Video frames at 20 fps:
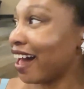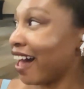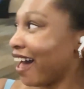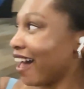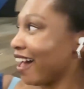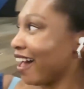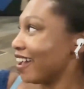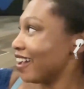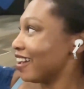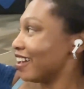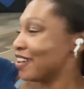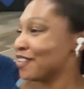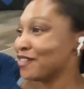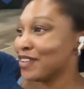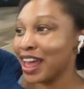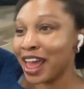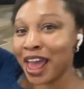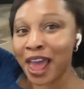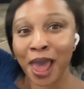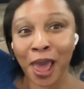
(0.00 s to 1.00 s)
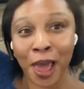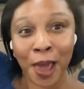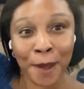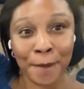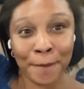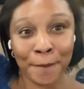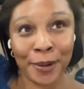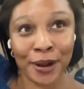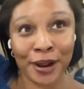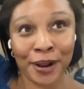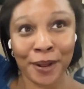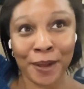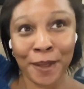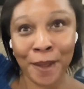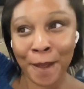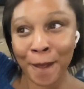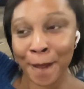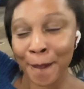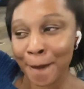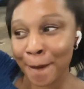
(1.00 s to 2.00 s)
I am at
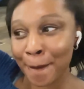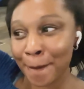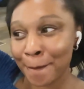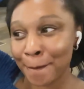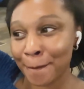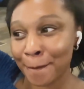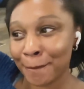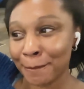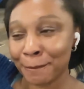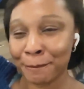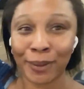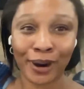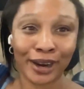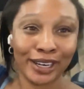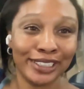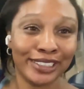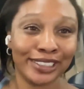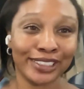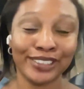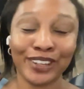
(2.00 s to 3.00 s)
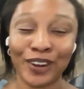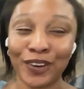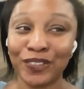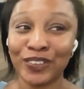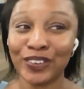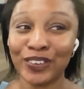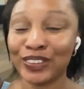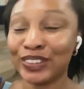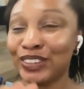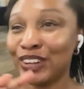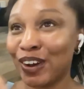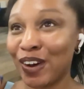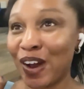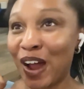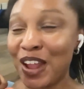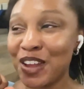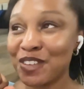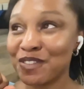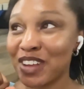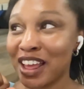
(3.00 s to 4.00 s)
Barnes and Noble. No,
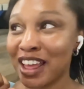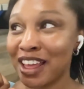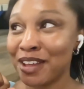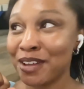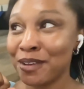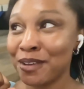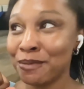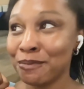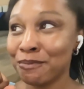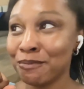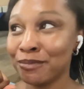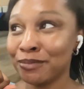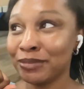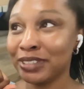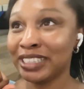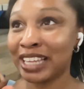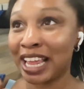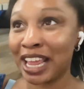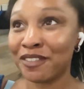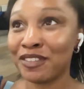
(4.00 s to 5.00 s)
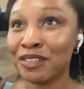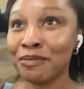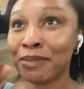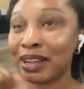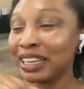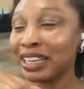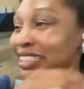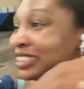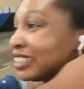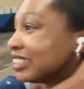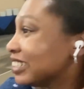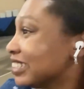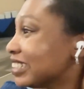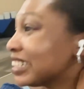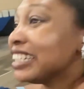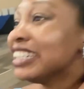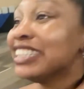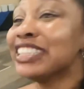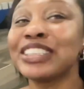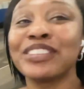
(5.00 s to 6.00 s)
I am at Dave and Buster's.
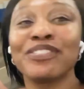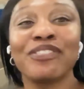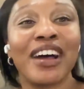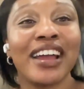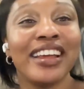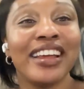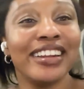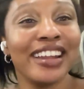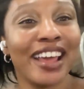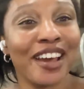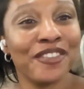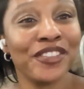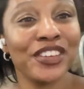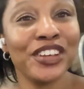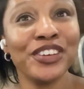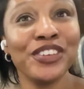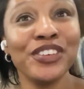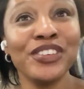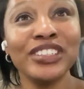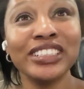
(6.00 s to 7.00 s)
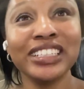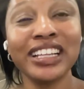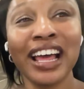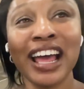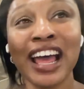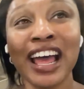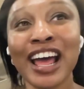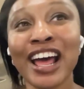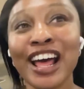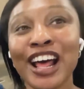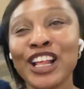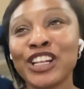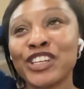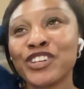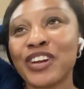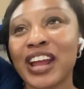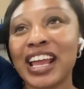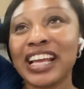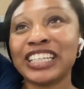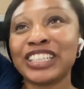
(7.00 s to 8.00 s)
It's my nephew's
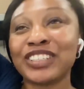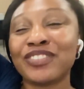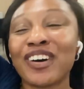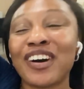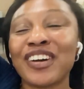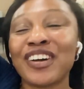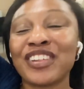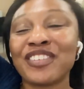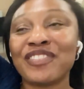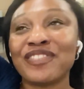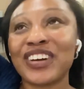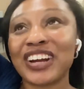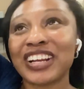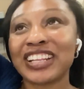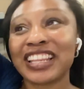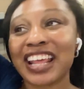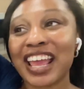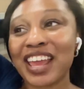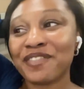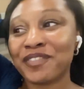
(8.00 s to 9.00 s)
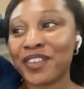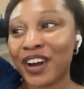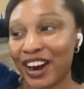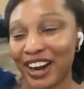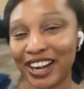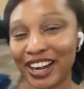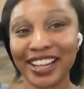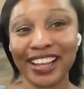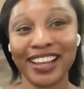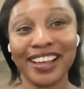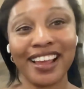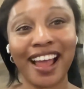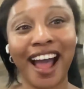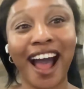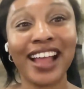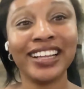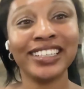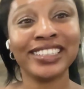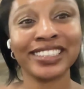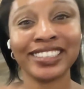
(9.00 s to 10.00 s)
Trey's twelfth birthday party.
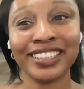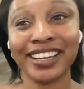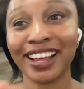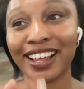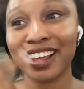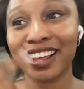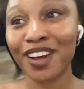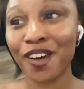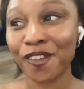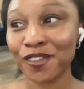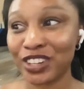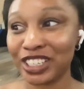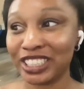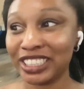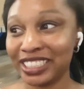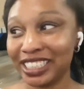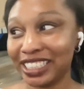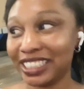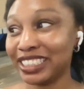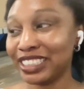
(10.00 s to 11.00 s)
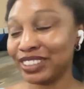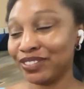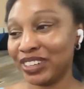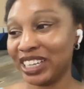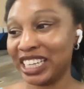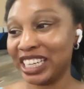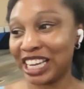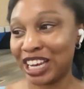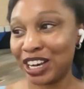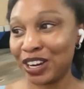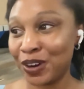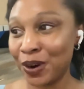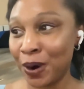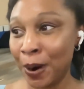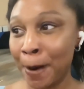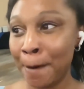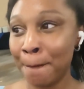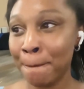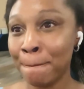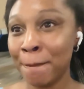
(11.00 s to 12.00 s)
I snuck up to shoot this video,
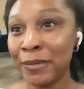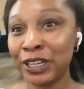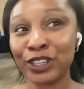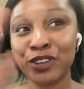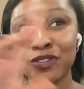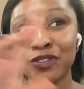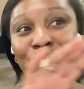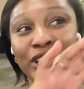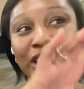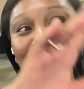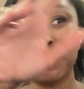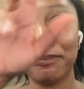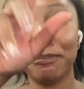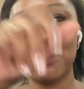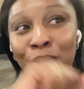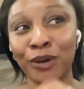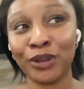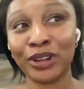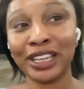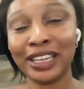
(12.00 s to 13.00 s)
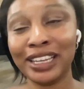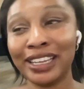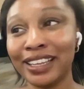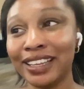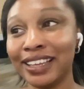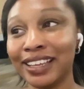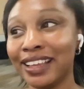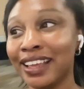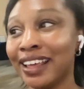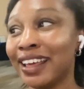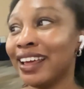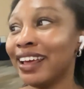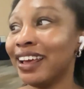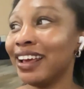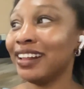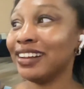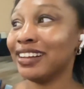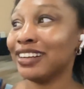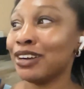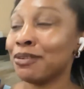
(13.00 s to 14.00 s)
so if you hear bowling
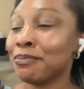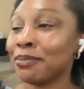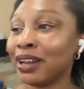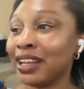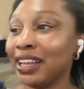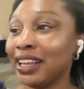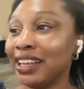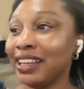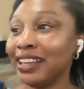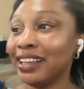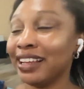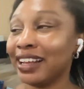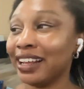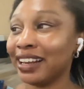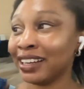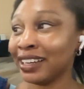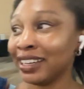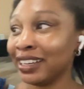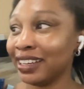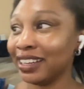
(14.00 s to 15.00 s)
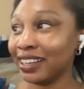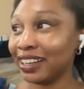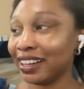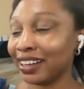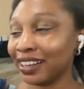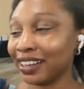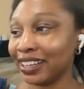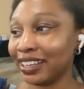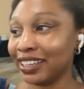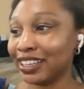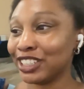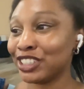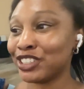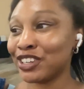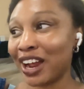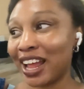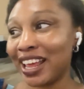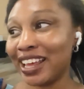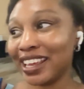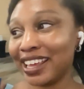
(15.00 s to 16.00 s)
and then they're playing Ali Aaliyah
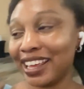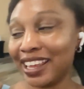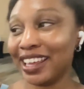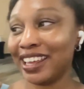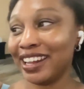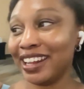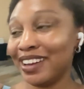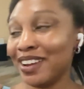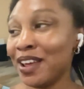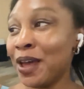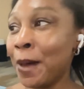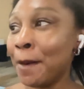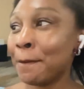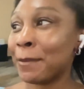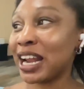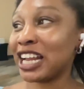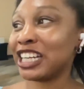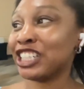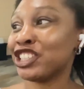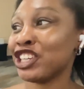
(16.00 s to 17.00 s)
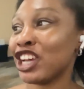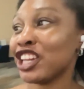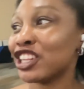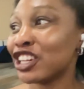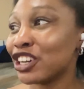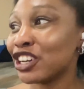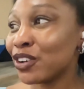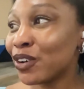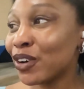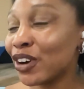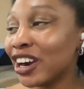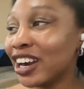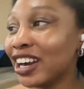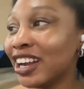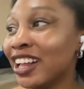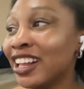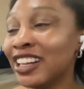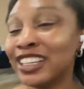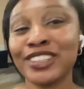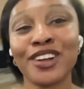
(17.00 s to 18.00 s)
Try Again, but I shut the door
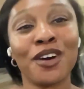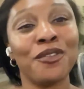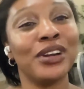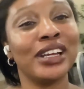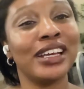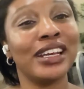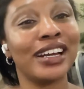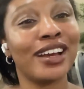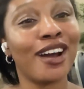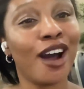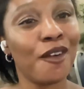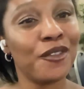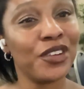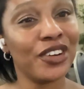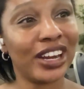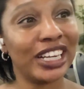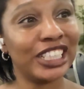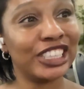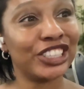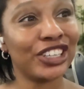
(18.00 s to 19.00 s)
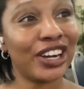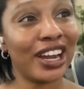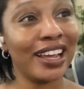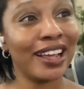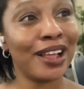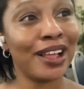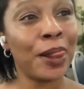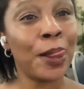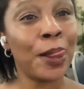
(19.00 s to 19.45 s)
so I wouldn't get a copyright strike.